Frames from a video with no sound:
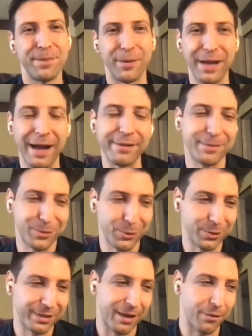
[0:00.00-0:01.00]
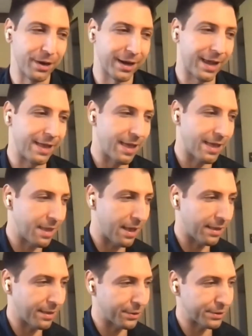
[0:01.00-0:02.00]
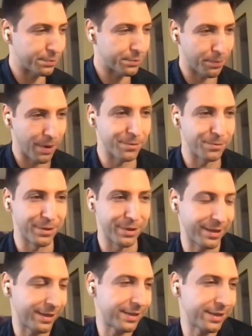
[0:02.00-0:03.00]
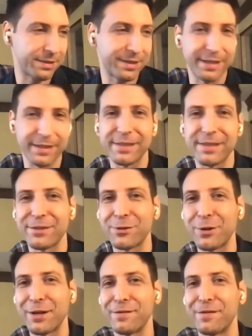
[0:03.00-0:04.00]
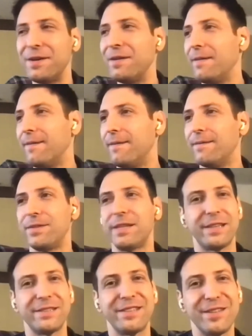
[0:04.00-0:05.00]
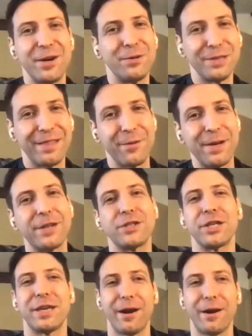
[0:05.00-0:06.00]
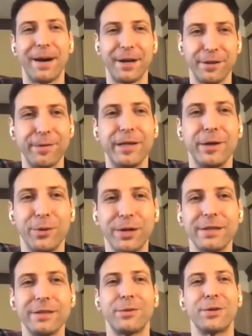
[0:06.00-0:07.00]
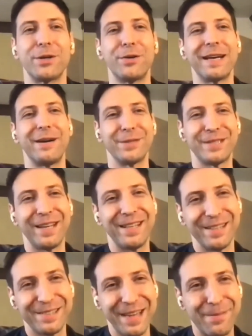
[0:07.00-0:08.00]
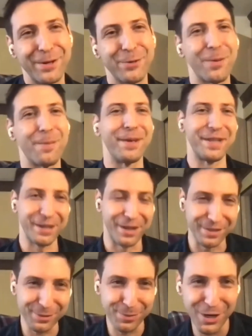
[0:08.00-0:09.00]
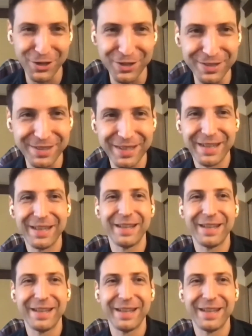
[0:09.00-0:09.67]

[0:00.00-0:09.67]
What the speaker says: But we have some tools that work. And I think what's the problem is that this isn't the only thing we actually care about in the real world. So we're going out, we're taking this hammer, and we're building all these models